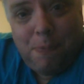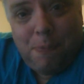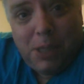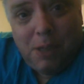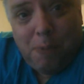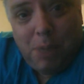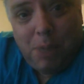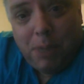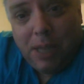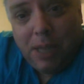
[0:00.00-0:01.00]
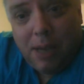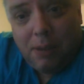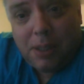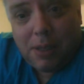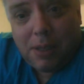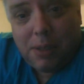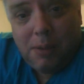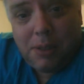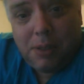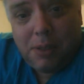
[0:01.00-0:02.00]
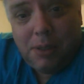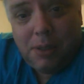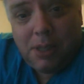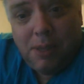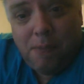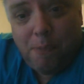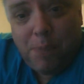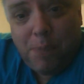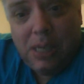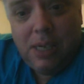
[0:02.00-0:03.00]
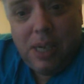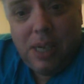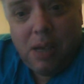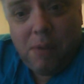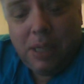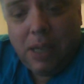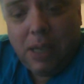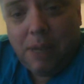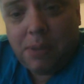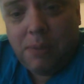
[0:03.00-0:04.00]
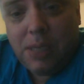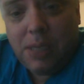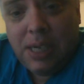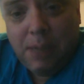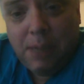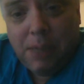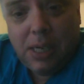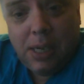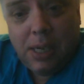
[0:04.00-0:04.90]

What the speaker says: But to the people out there who are so beaten down by life, so timid